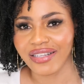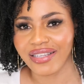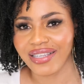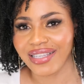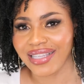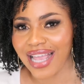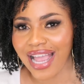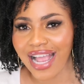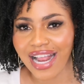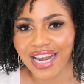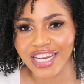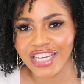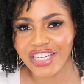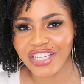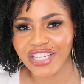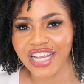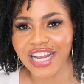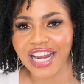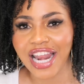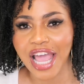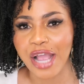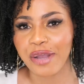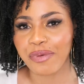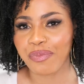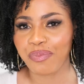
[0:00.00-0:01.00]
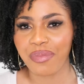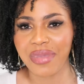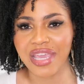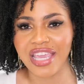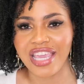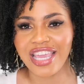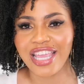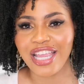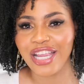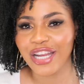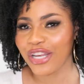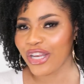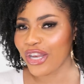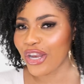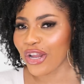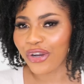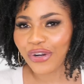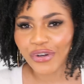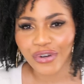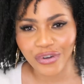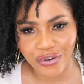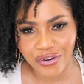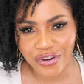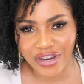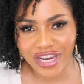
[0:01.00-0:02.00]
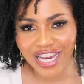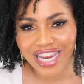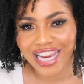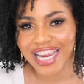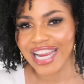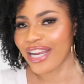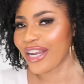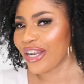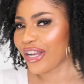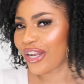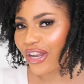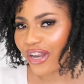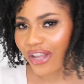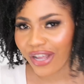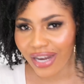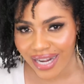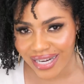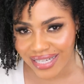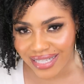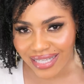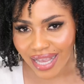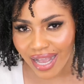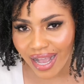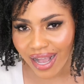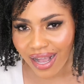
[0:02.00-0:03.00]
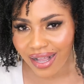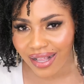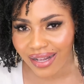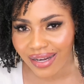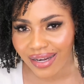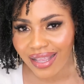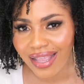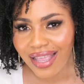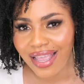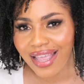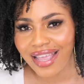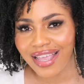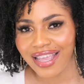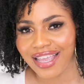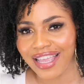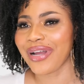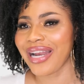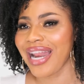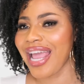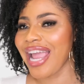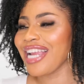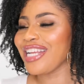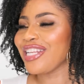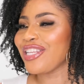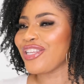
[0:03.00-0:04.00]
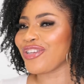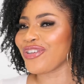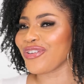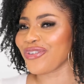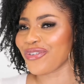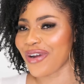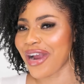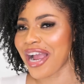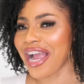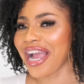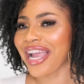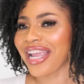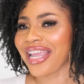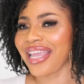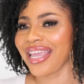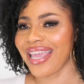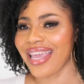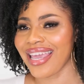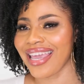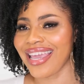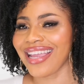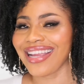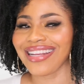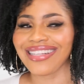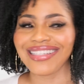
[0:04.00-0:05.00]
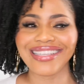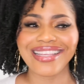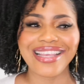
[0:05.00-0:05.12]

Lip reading: Styling gel on me, no agree, none at all. But I try it.